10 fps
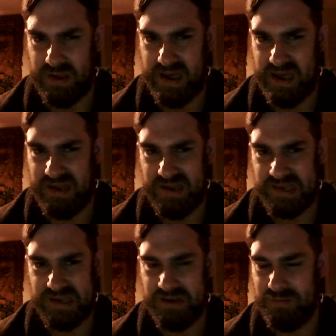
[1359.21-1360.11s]
And there
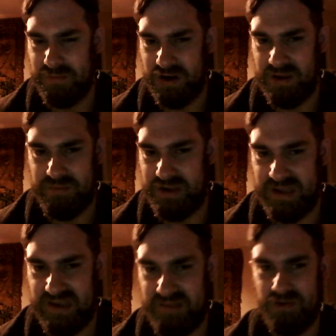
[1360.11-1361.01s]
still might be.
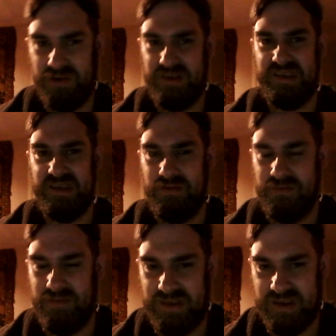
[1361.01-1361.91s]
They might still
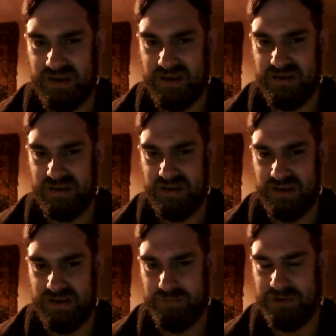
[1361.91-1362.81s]
return to the
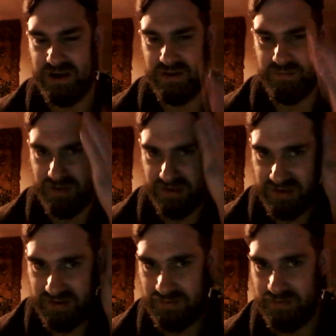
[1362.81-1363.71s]
department
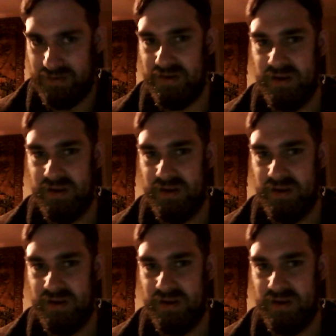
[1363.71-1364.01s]
store.